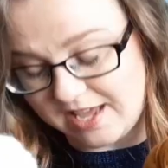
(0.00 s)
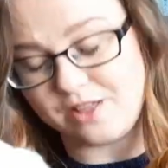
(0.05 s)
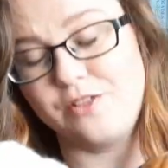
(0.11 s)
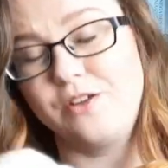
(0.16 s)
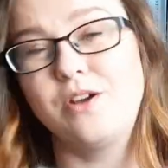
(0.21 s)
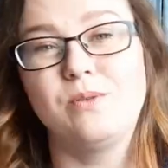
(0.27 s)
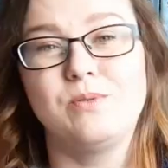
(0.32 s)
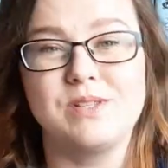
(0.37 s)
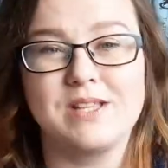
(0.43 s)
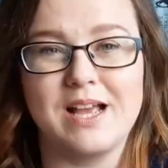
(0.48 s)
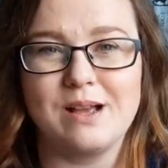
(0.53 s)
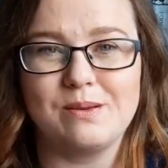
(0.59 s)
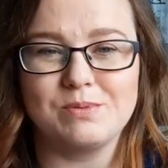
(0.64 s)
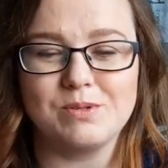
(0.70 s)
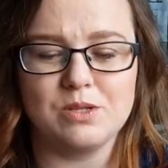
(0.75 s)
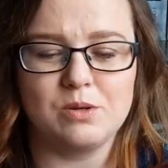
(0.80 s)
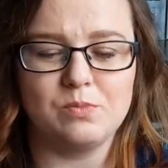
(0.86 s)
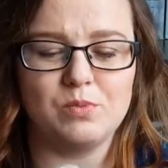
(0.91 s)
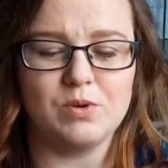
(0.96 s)
I thought it was
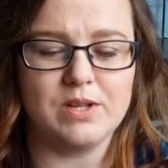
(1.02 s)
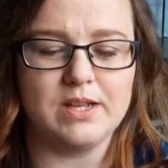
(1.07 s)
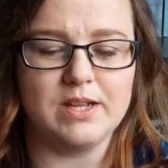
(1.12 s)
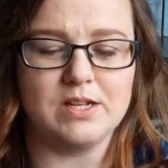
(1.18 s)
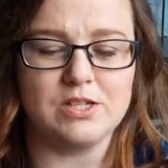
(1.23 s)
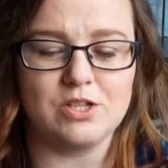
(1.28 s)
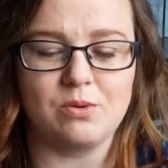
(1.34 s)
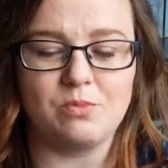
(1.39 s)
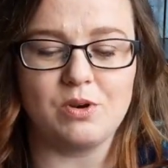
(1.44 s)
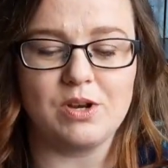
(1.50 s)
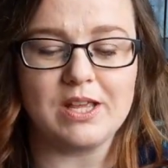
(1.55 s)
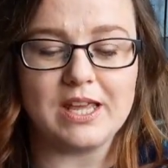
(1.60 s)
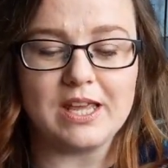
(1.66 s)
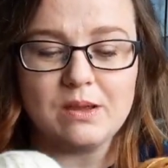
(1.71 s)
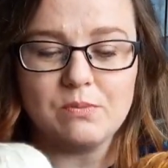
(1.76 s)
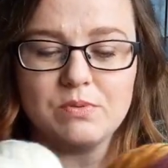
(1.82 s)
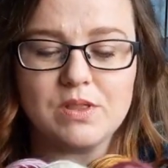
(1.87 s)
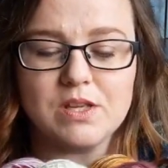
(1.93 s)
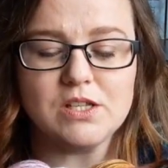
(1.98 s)
absolutely brilliant. So I'm going to
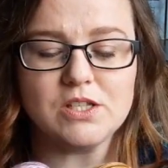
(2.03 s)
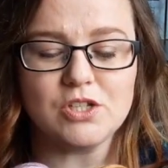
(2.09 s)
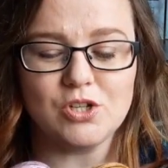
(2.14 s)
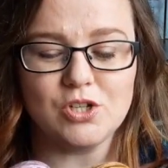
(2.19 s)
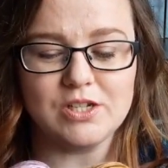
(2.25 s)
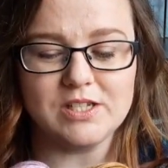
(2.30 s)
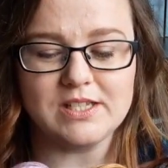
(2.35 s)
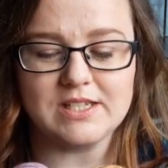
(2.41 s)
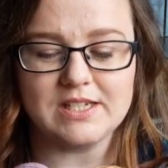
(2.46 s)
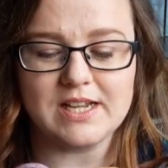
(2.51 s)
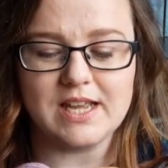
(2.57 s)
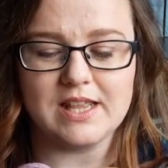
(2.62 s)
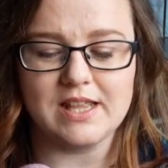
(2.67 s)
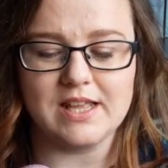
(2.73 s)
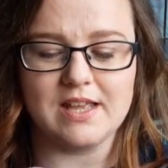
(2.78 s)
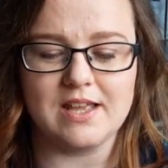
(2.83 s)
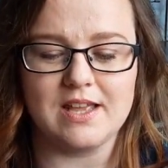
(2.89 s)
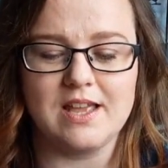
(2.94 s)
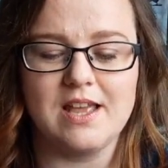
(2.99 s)
keep these colours
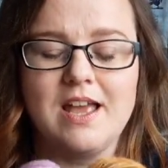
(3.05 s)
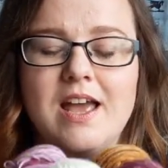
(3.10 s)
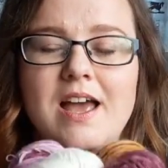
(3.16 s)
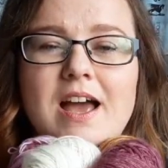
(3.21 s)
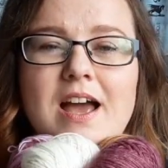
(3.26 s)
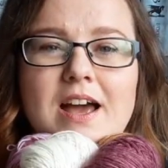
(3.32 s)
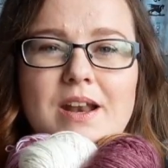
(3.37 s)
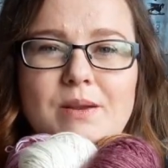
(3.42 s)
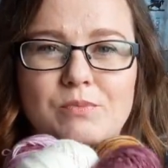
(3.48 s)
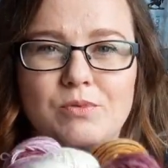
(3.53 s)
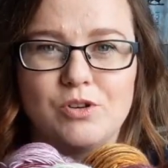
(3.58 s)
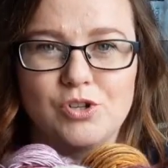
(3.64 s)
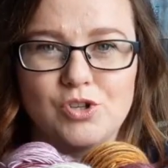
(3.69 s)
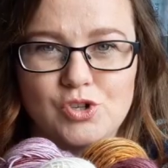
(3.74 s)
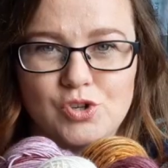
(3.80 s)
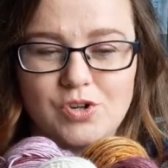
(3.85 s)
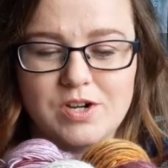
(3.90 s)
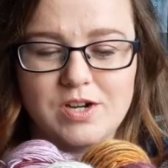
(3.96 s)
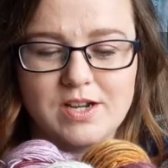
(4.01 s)
together and I'm going to
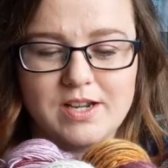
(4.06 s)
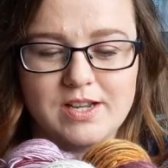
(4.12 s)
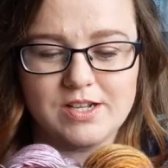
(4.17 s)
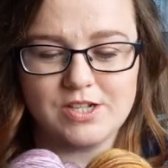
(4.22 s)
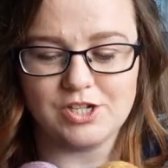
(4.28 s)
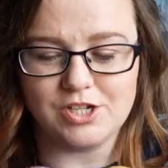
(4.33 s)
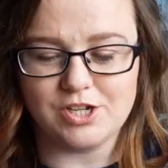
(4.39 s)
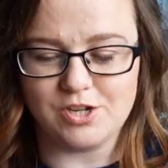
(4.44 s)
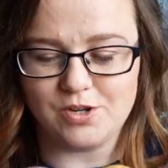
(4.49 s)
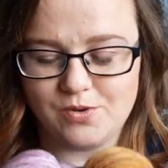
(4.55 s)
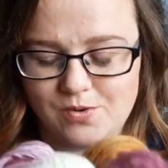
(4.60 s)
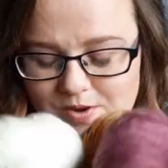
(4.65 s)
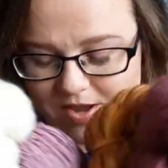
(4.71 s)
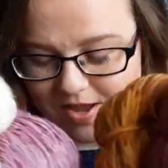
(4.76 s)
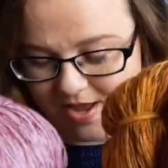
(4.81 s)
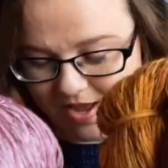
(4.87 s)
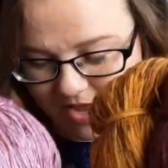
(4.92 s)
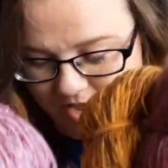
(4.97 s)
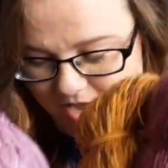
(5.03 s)
try and do
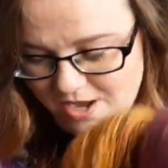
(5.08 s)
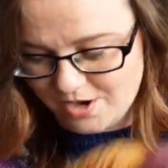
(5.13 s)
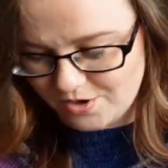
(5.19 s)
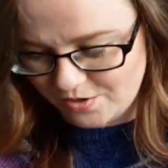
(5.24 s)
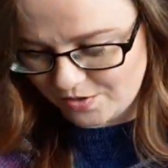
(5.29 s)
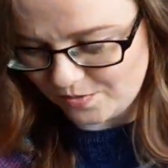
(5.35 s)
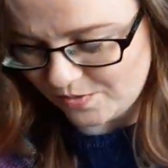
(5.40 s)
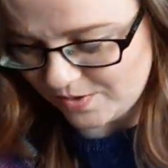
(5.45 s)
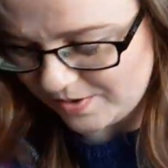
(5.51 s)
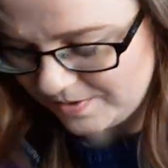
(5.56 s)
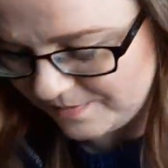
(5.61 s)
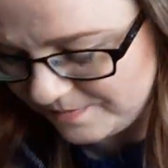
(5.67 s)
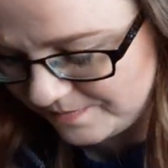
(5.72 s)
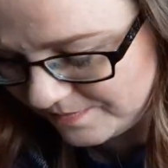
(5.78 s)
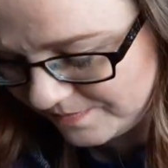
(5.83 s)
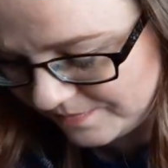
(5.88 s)
another one.